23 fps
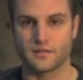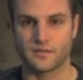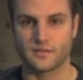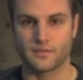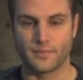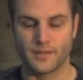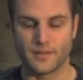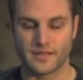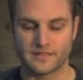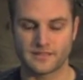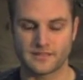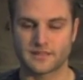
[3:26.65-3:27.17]
The
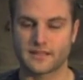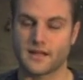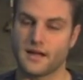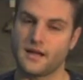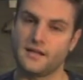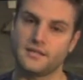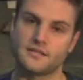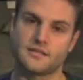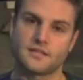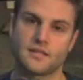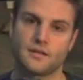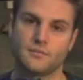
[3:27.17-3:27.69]
basic
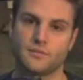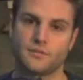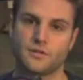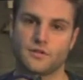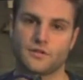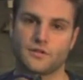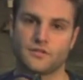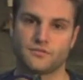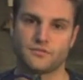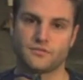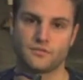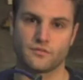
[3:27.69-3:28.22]
concept
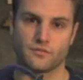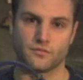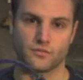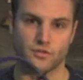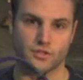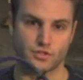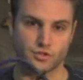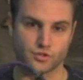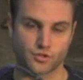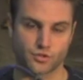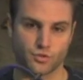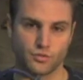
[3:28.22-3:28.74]
of
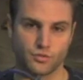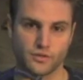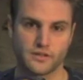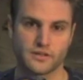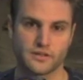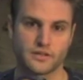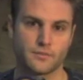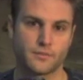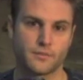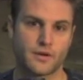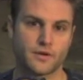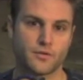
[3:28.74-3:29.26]
controlling
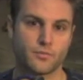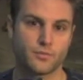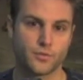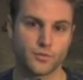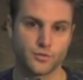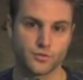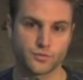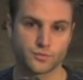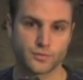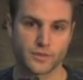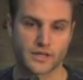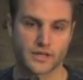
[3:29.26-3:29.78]
the amount of
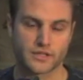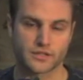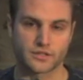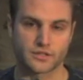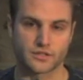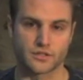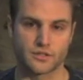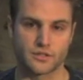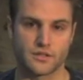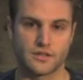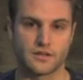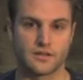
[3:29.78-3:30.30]
boost
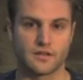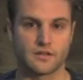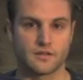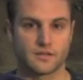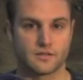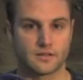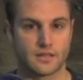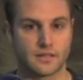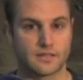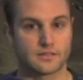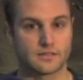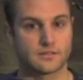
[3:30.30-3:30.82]
pressure
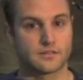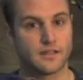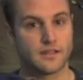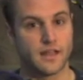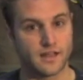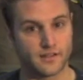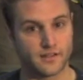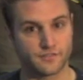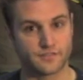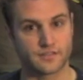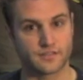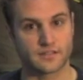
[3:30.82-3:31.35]
that is
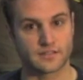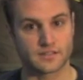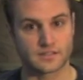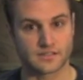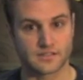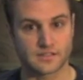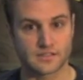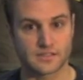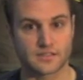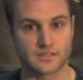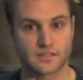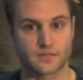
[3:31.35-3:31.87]
left in the
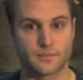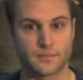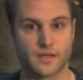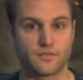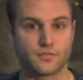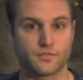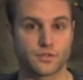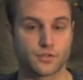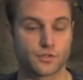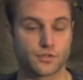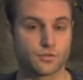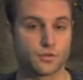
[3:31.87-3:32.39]
system
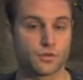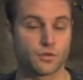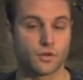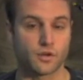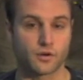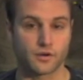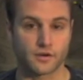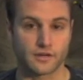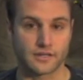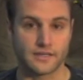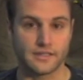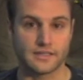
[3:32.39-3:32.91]
after you no
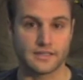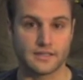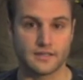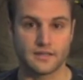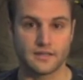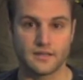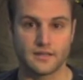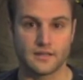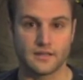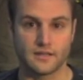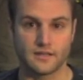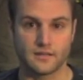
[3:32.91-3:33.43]
longer need
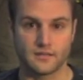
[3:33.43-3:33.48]
it